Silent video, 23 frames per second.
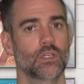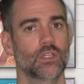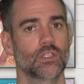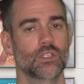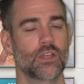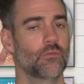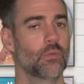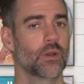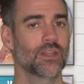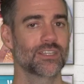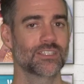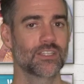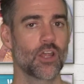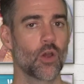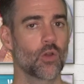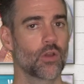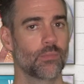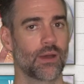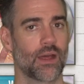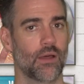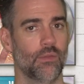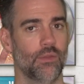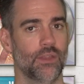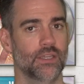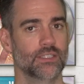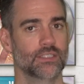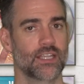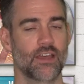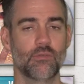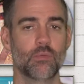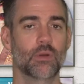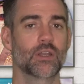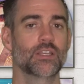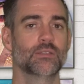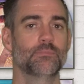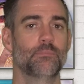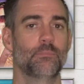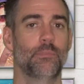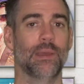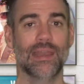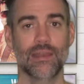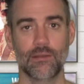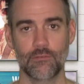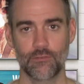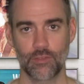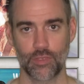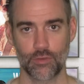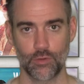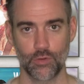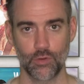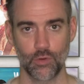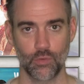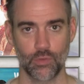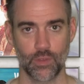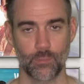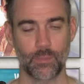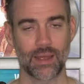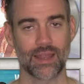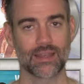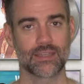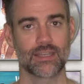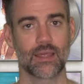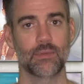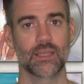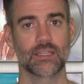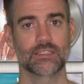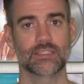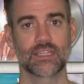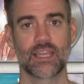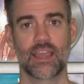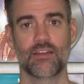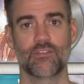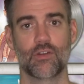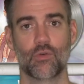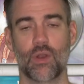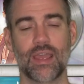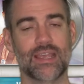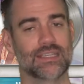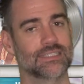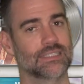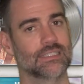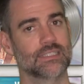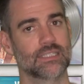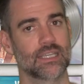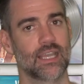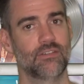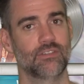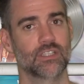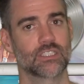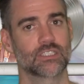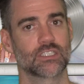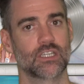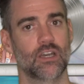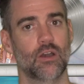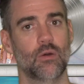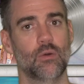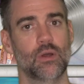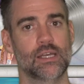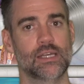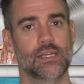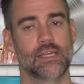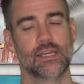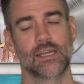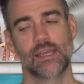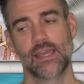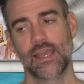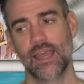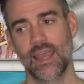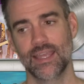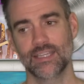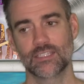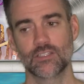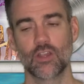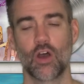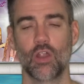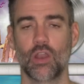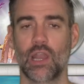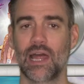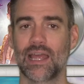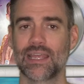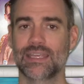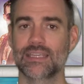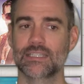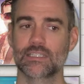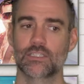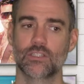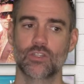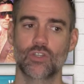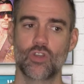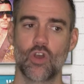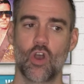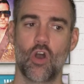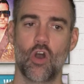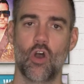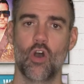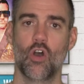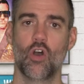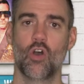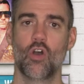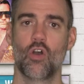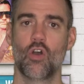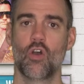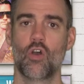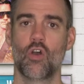So everybody's known about this. Everybody's been through the pandemic together, racing together. So it's not like it's not